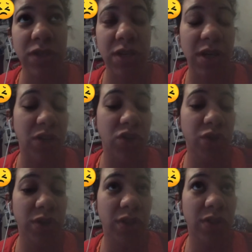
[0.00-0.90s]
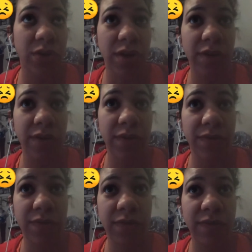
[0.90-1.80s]

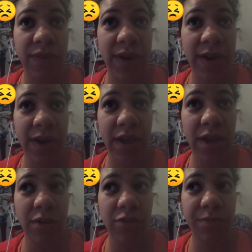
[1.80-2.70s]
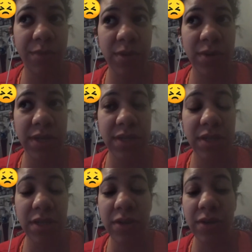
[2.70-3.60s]
135 per deciliter.